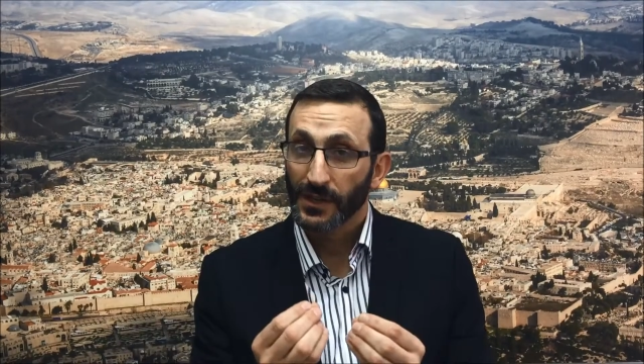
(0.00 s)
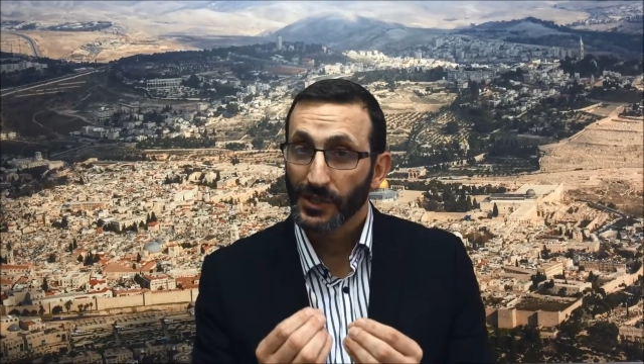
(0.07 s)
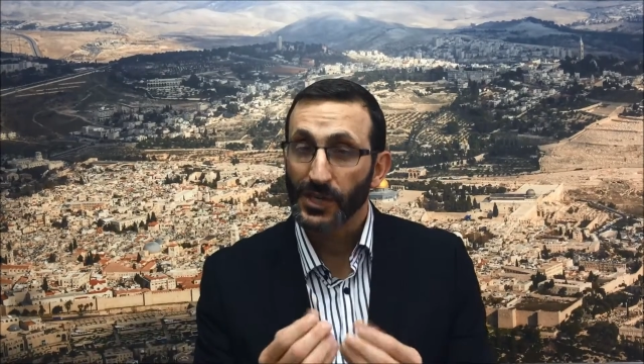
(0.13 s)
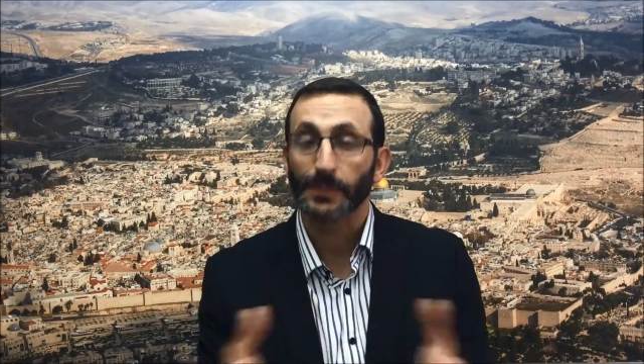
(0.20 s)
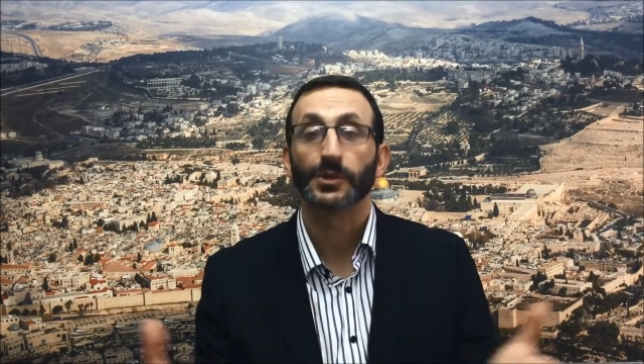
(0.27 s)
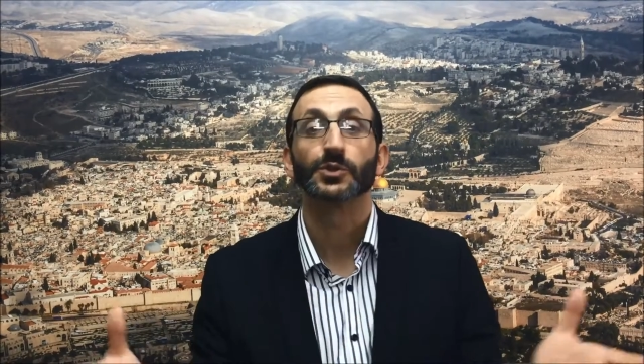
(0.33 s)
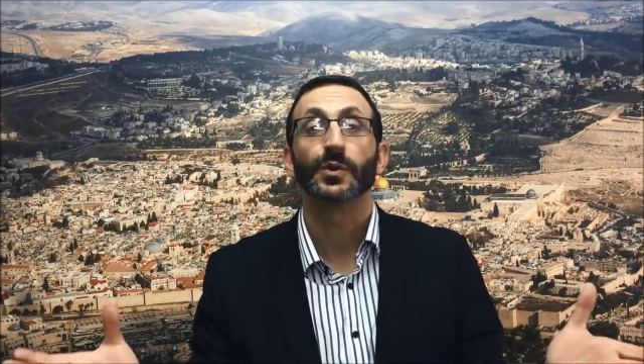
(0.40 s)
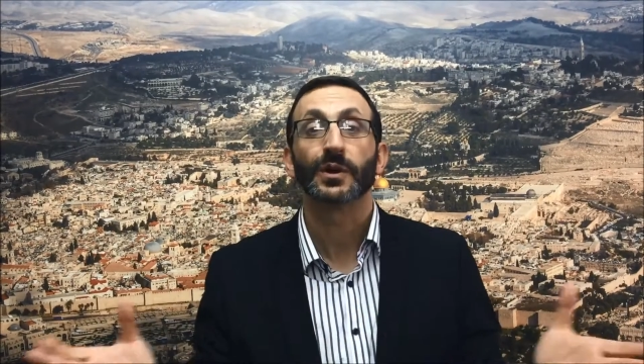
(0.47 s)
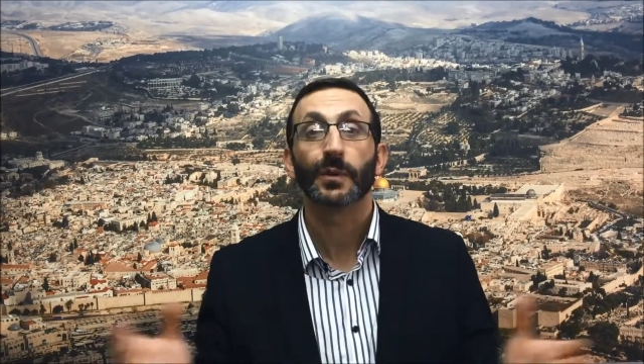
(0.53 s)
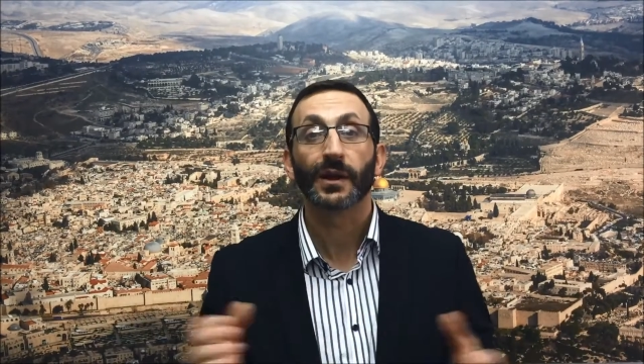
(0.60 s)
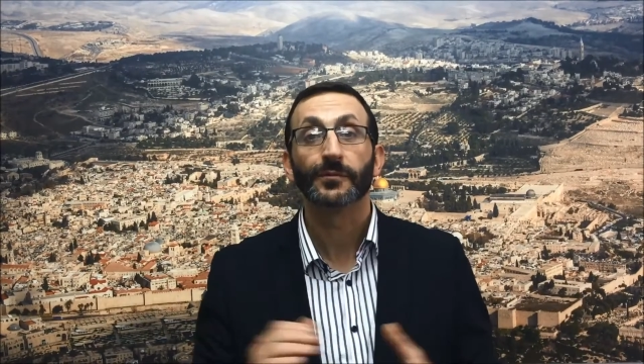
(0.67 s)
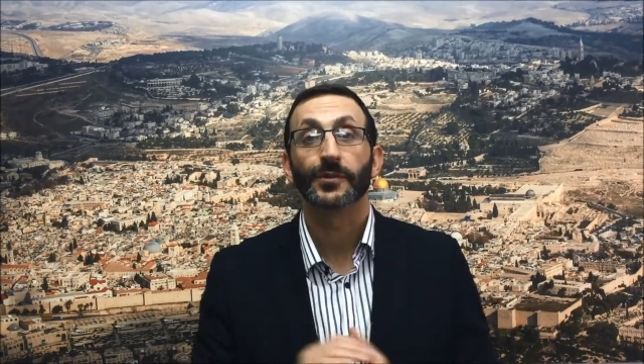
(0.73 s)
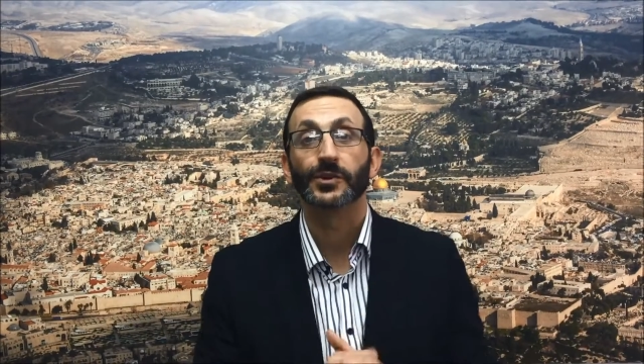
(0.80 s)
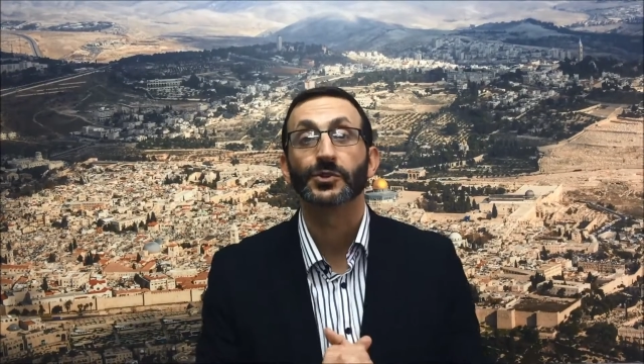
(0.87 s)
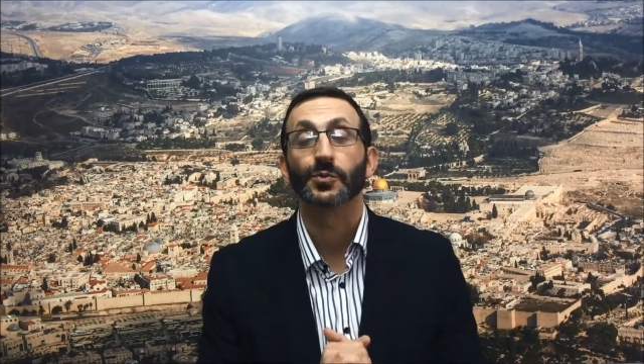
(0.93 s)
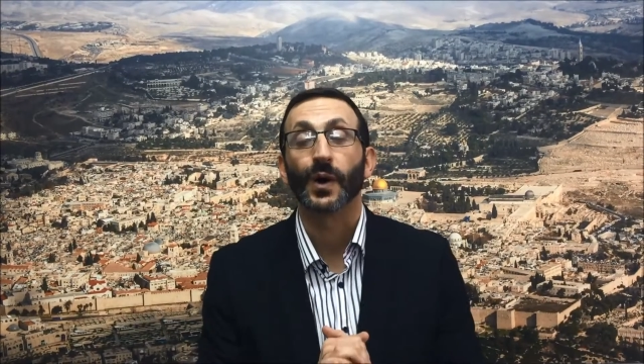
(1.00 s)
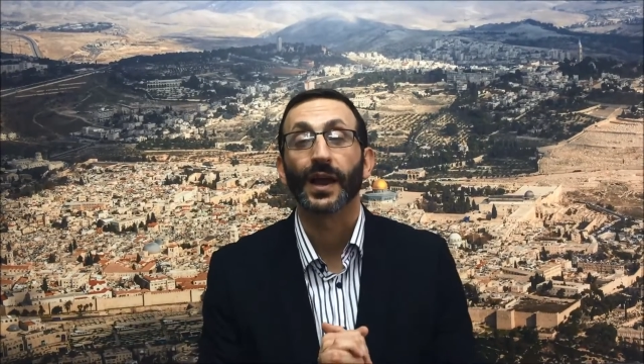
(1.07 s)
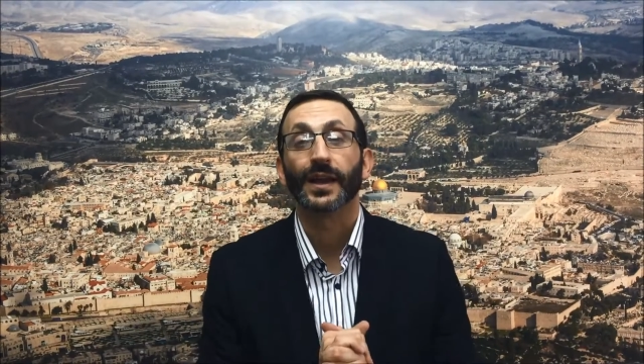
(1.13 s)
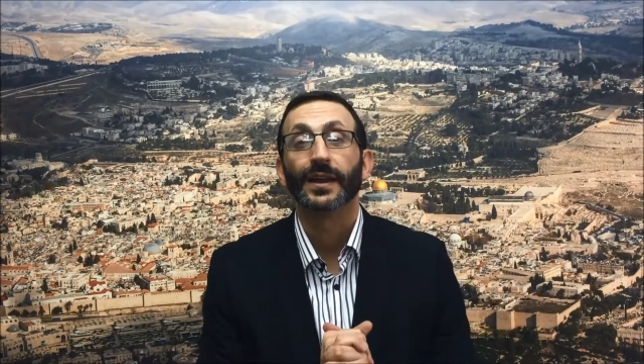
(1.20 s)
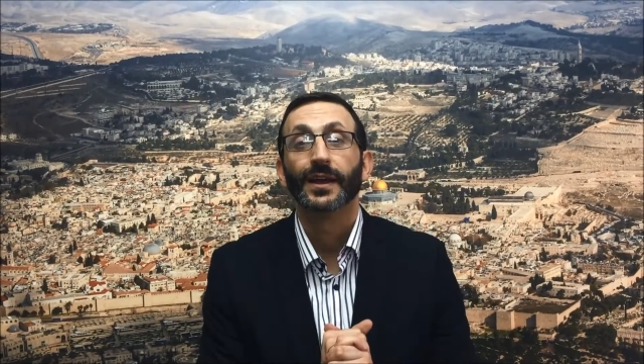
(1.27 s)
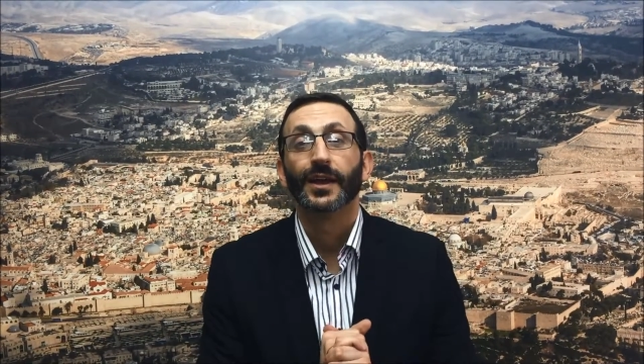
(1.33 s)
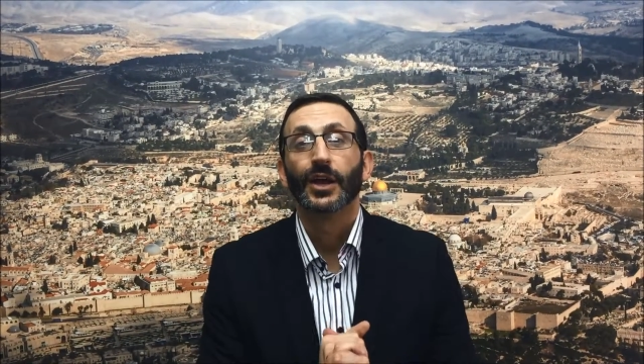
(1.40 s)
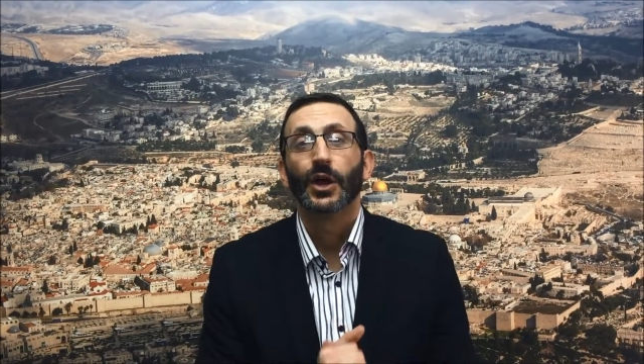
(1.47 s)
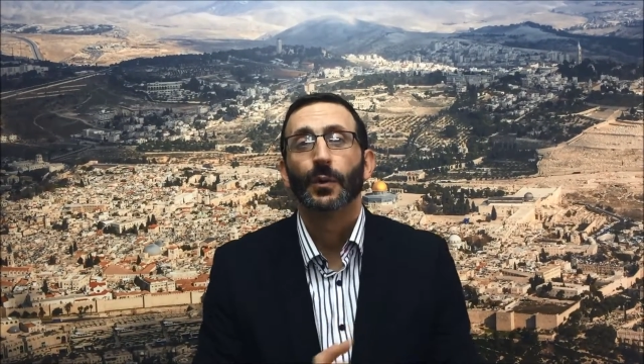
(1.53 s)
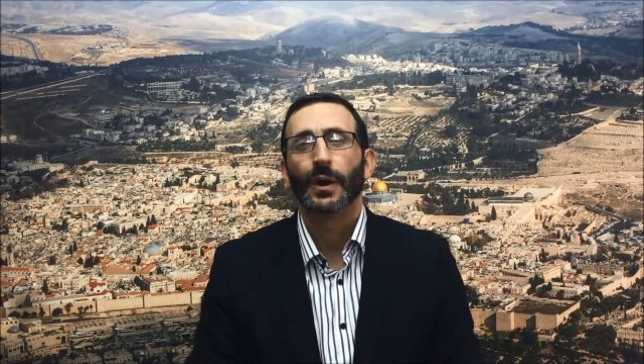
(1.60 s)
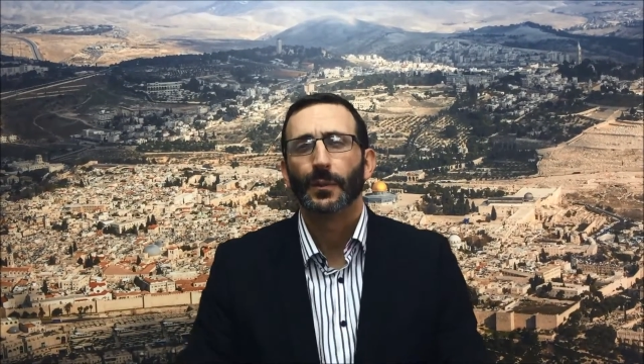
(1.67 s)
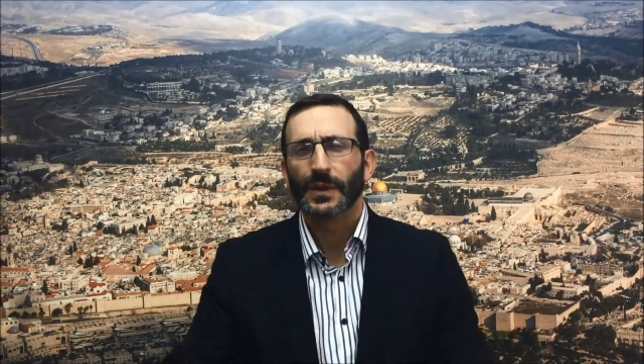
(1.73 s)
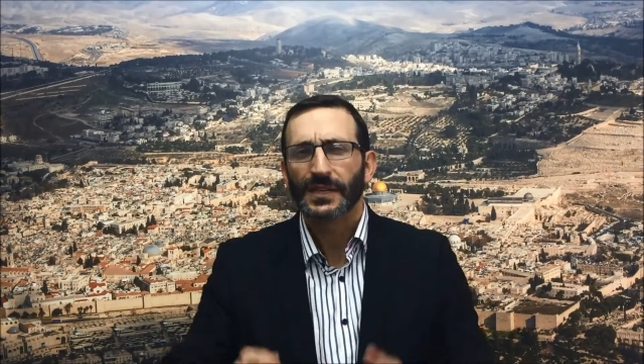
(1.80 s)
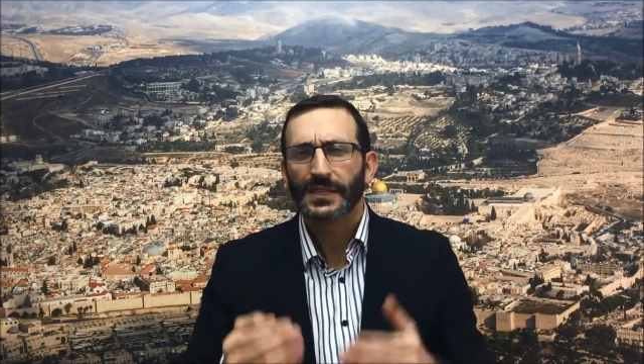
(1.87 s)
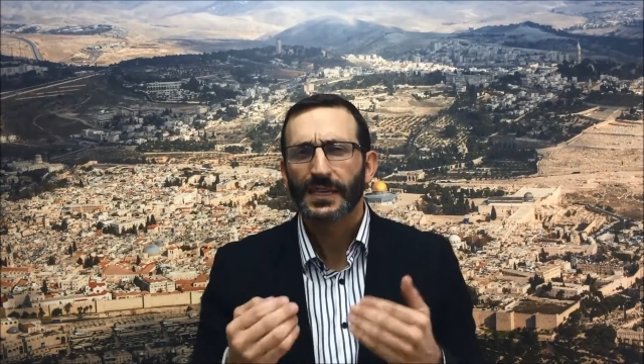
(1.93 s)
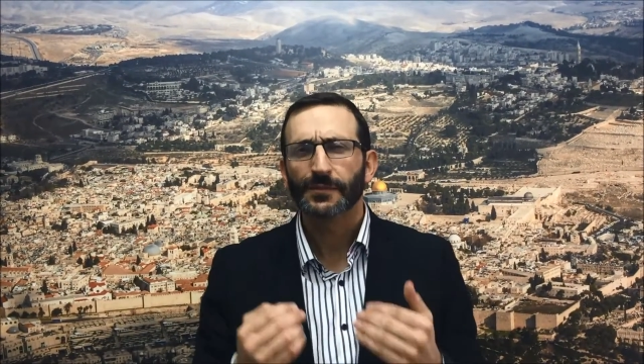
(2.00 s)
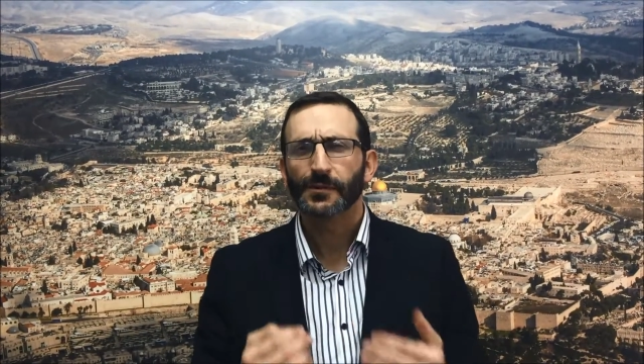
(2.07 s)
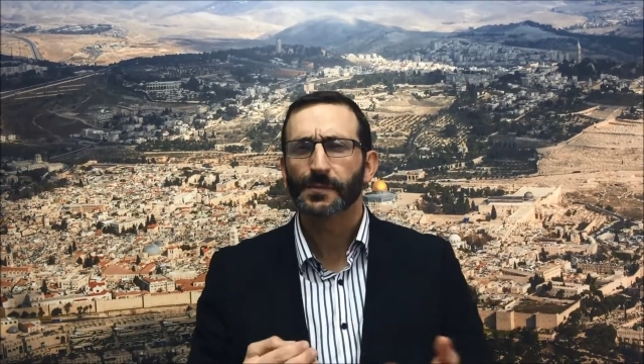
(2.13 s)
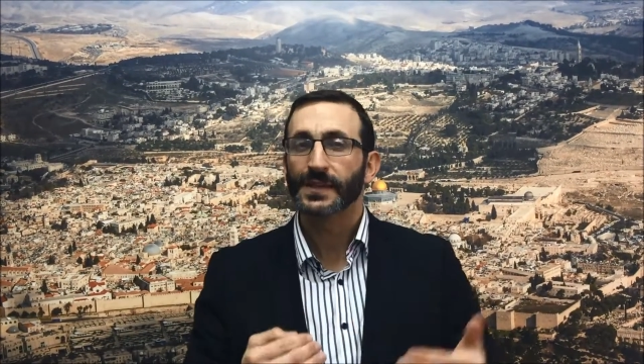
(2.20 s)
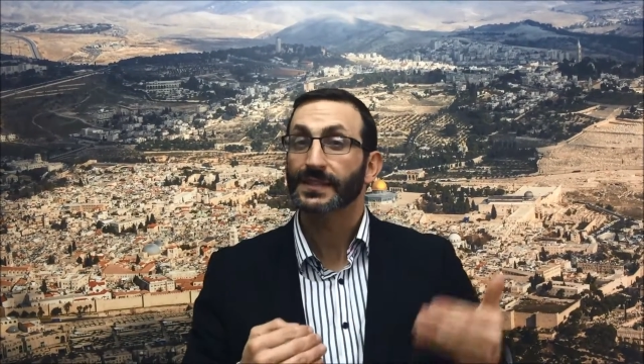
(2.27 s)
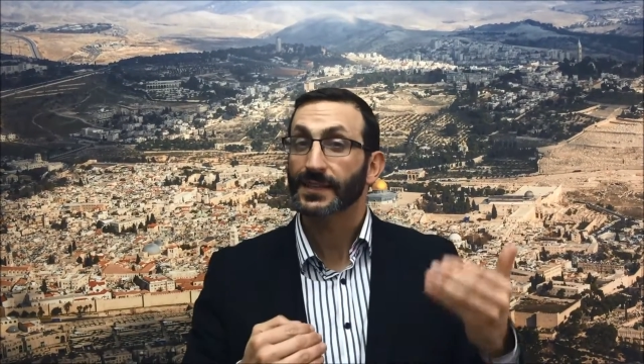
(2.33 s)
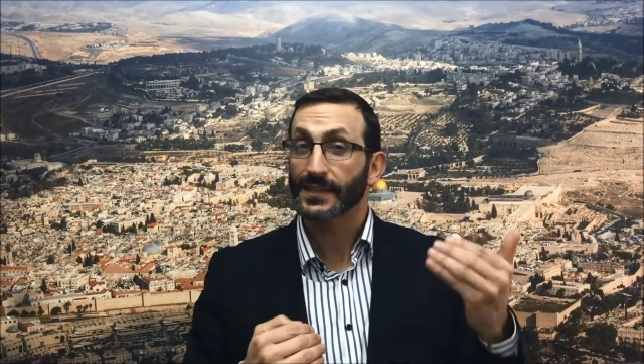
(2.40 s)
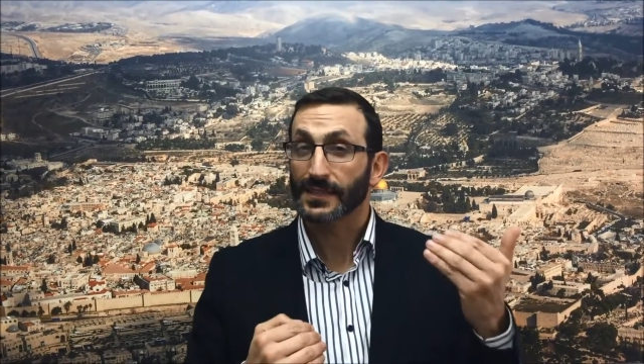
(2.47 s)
chapter 21, verse 1, where we see from this,